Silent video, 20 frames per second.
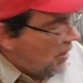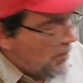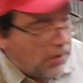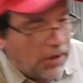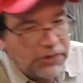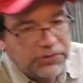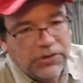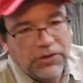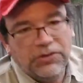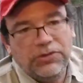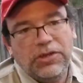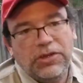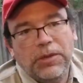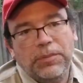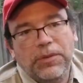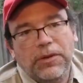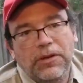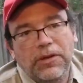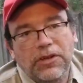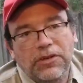also
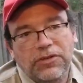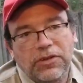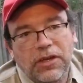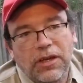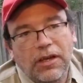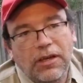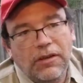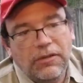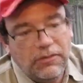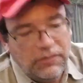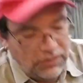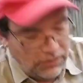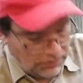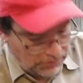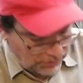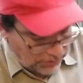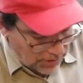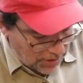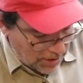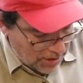sipping this
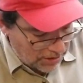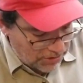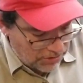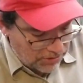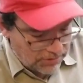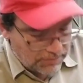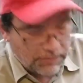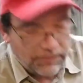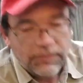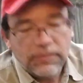scotch.